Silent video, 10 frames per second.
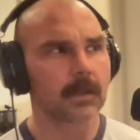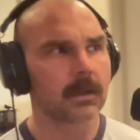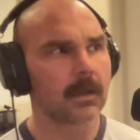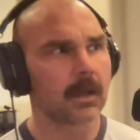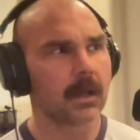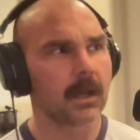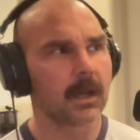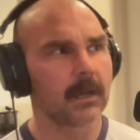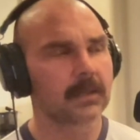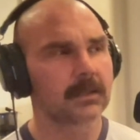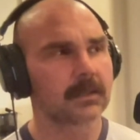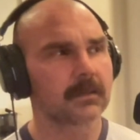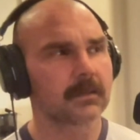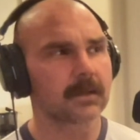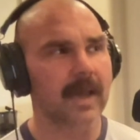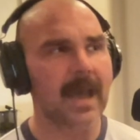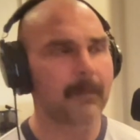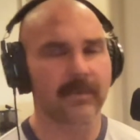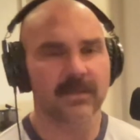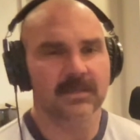the
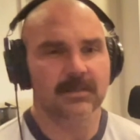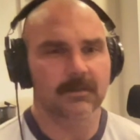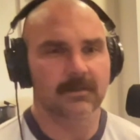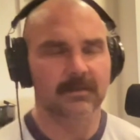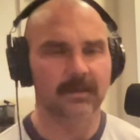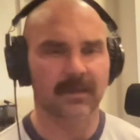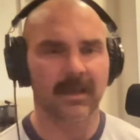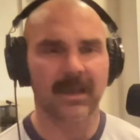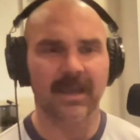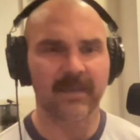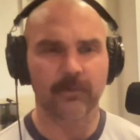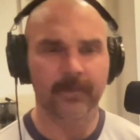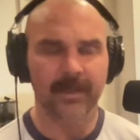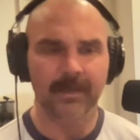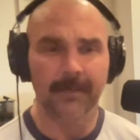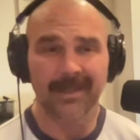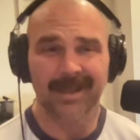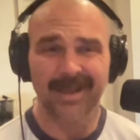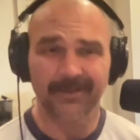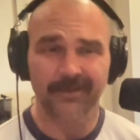happiest I'd ever been in my
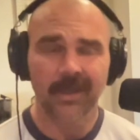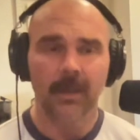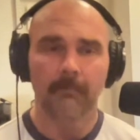life.